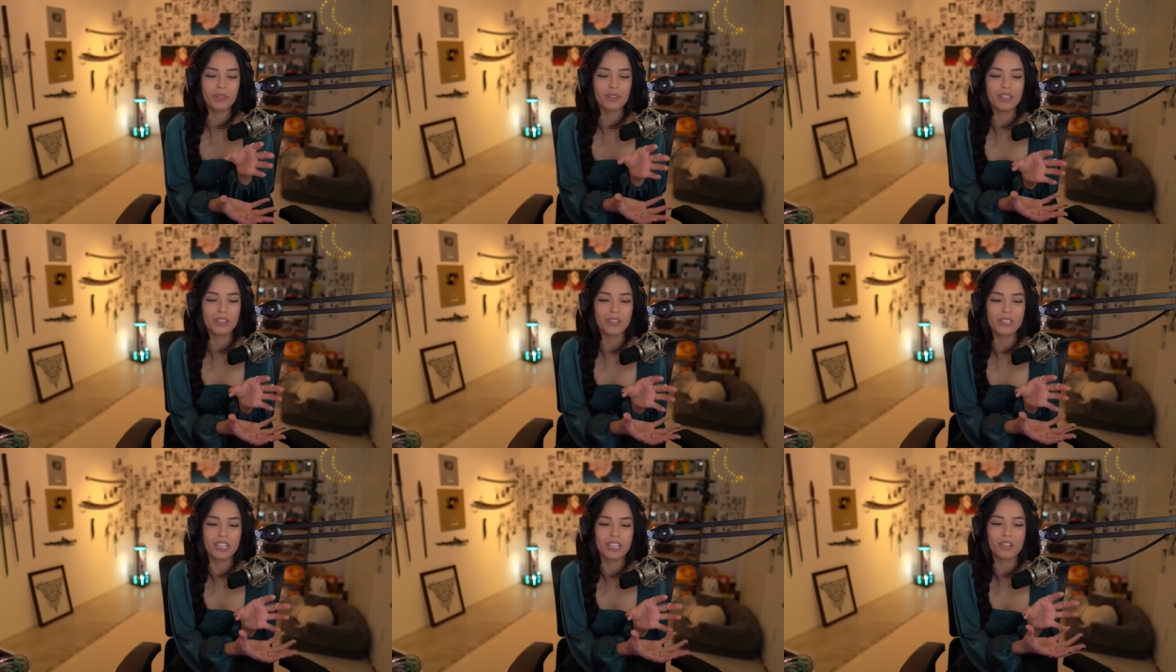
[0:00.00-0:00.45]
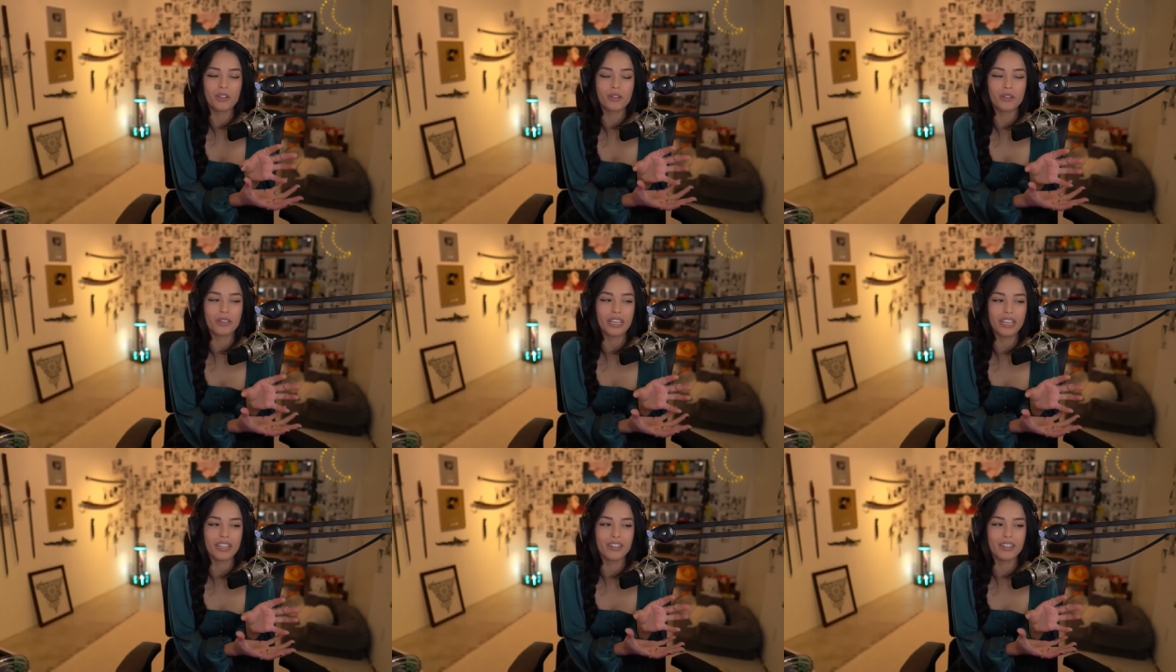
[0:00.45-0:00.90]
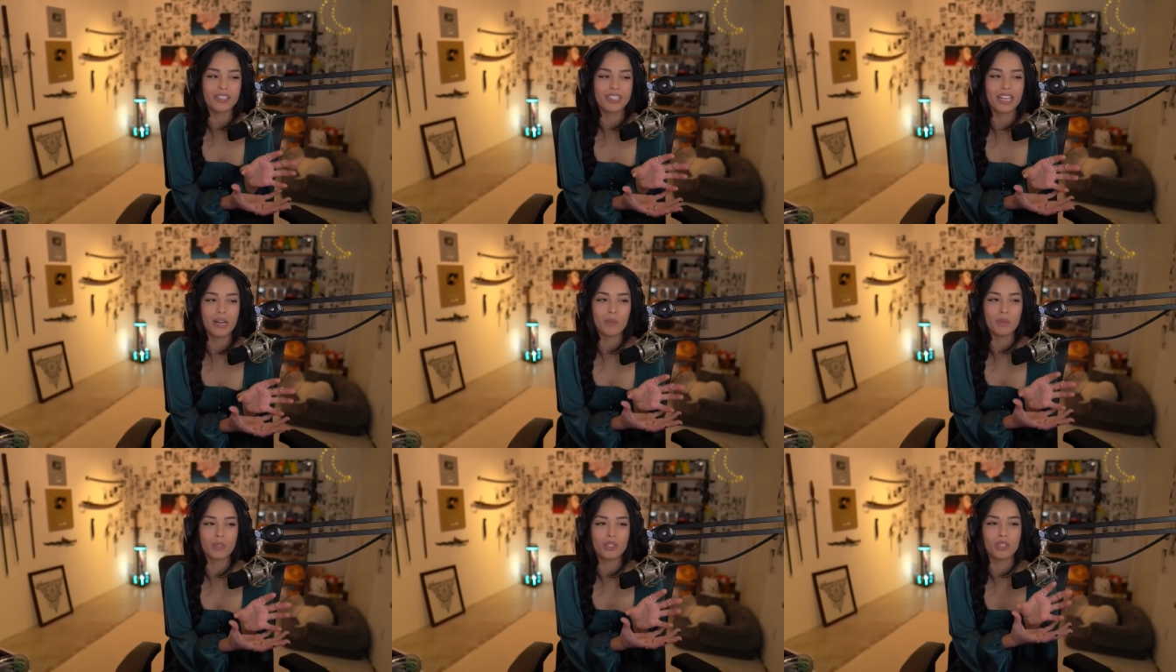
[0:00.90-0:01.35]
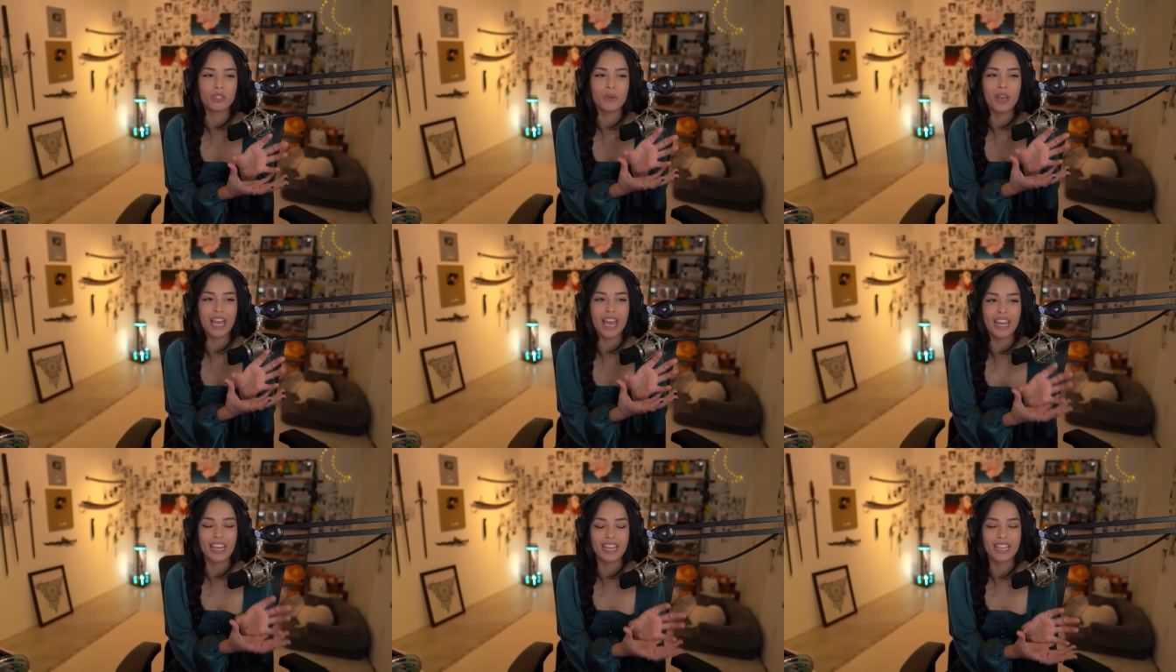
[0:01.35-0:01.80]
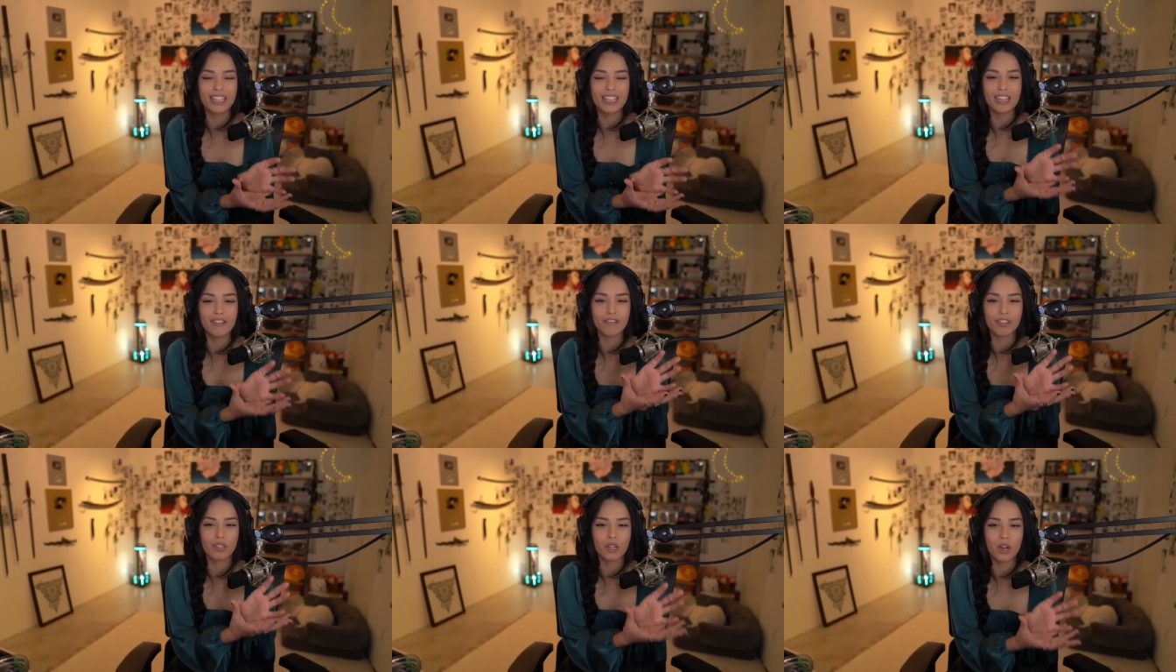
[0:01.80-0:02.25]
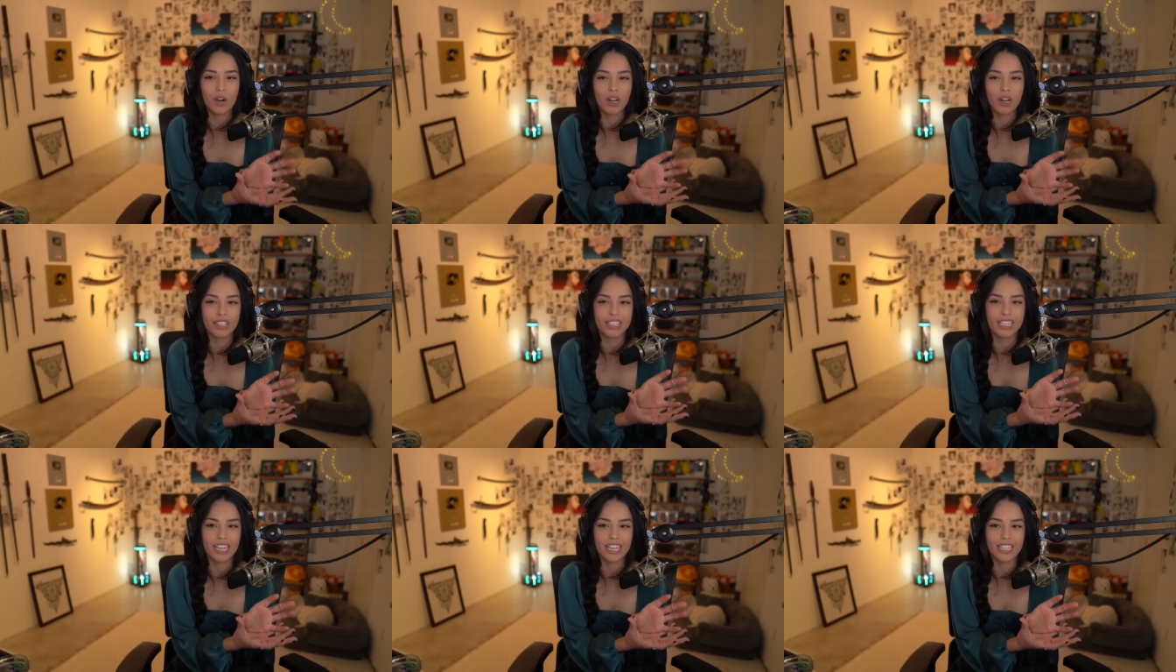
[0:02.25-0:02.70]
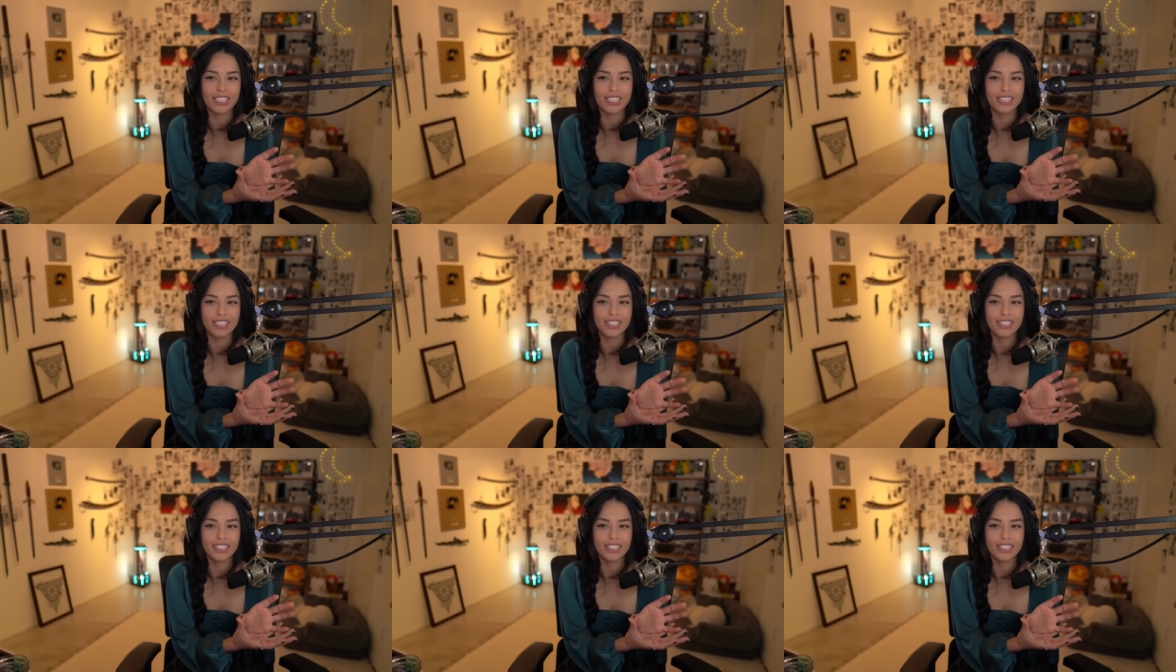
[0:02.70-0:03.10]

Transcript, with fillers: There's like creators that will do anything for content.